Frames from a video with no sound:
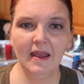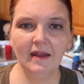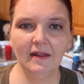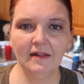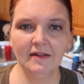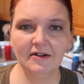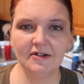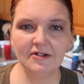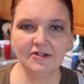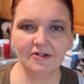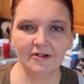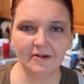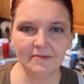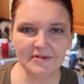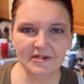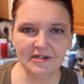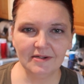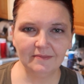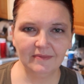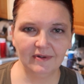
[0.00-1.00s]
In the
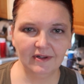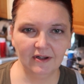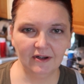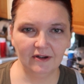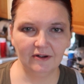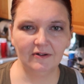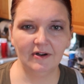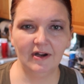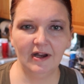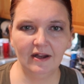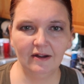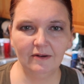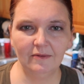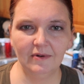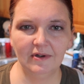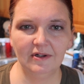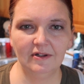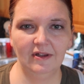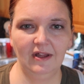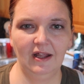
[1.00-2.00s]
description below, I will